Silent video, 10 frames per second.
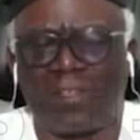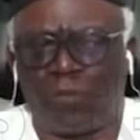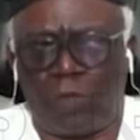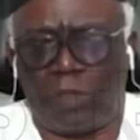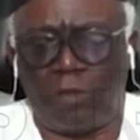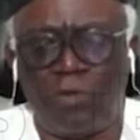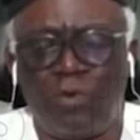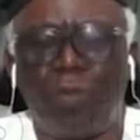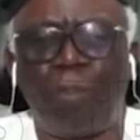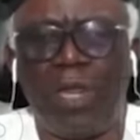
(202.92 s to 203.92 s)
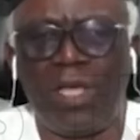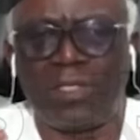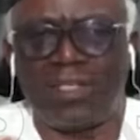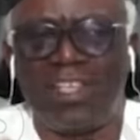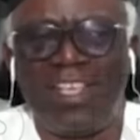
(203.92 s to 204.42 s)
last week,
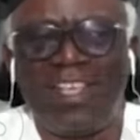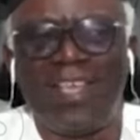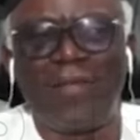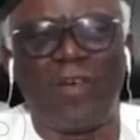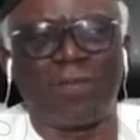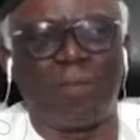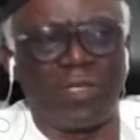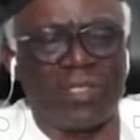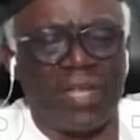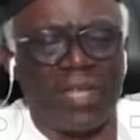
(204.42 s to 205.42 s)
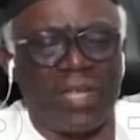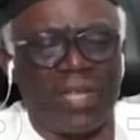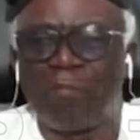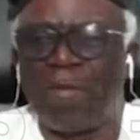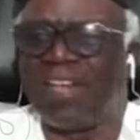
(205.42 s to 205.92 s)
please give us more
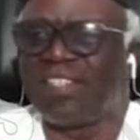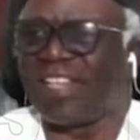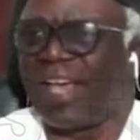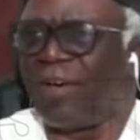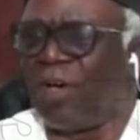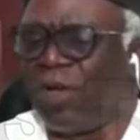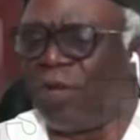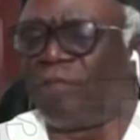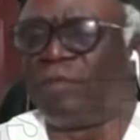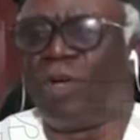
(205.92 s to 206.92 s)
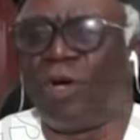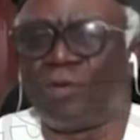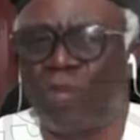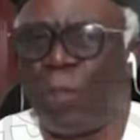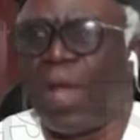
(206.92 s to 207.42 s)
time by the 2nd of
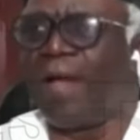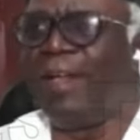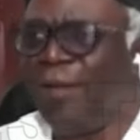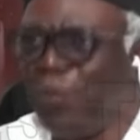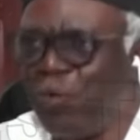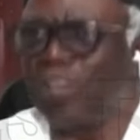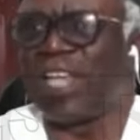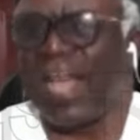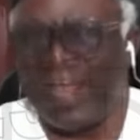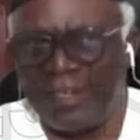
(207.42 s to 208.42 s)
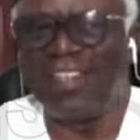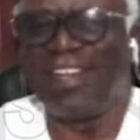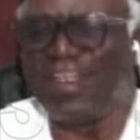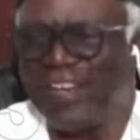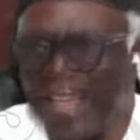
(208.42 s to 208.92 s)
October. We
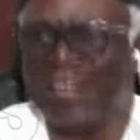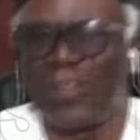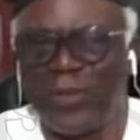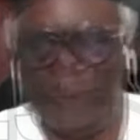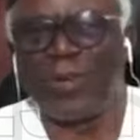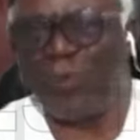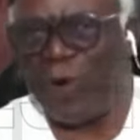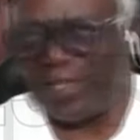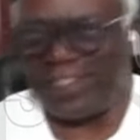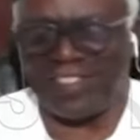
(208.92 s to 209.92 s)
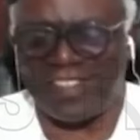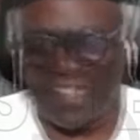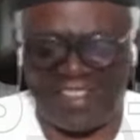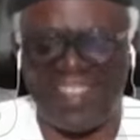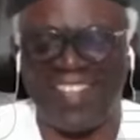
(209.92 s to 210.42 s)
shall react to your request.
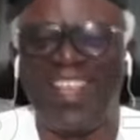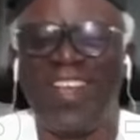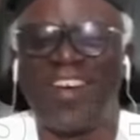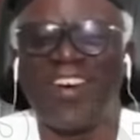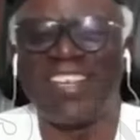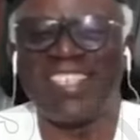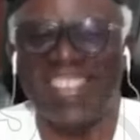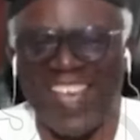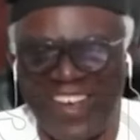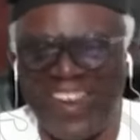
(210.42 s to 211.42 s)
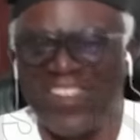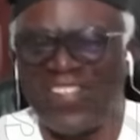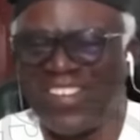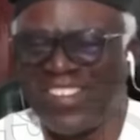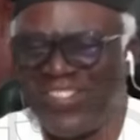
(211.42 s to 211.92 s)
On the 2nd
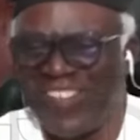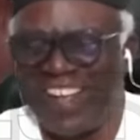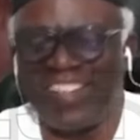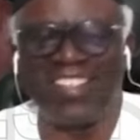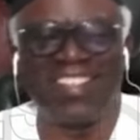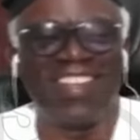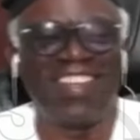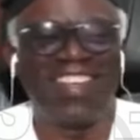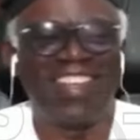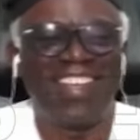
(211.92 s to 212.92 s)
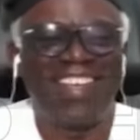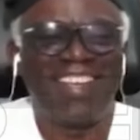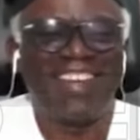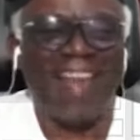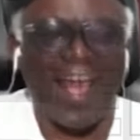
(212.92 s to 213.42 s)
of October,
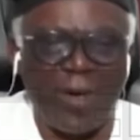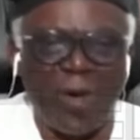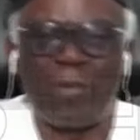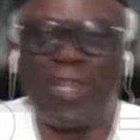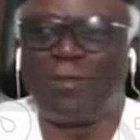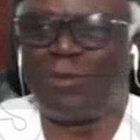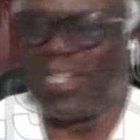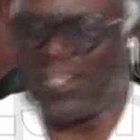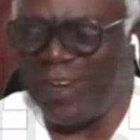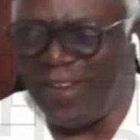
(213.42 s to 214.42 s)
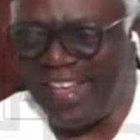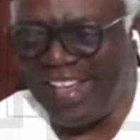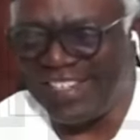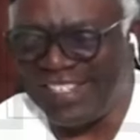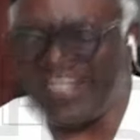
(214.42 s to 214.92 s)
that company, through its
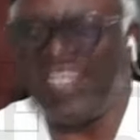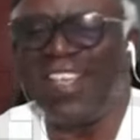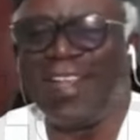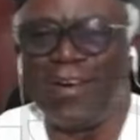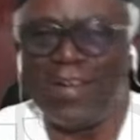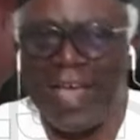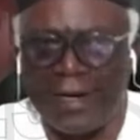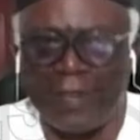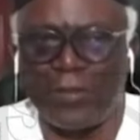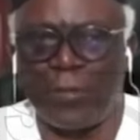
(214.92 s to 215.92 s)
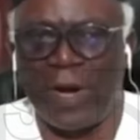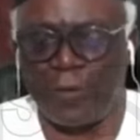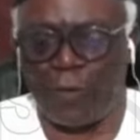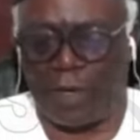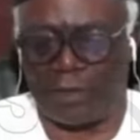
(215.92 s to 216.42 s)
lawyers, reacted to my
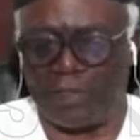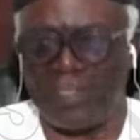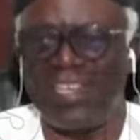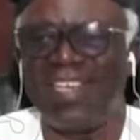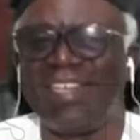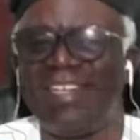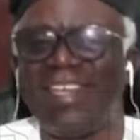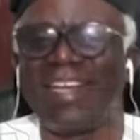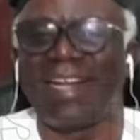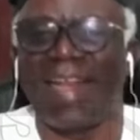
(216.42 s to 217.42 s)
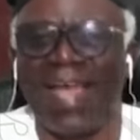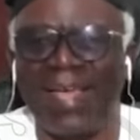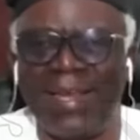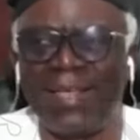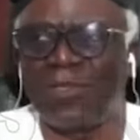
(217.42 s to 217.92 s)
request,
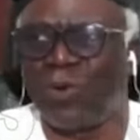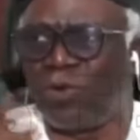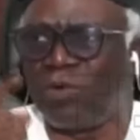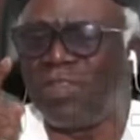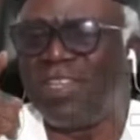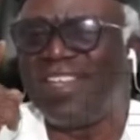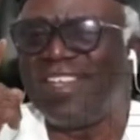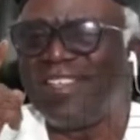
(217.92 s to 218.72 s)
declining to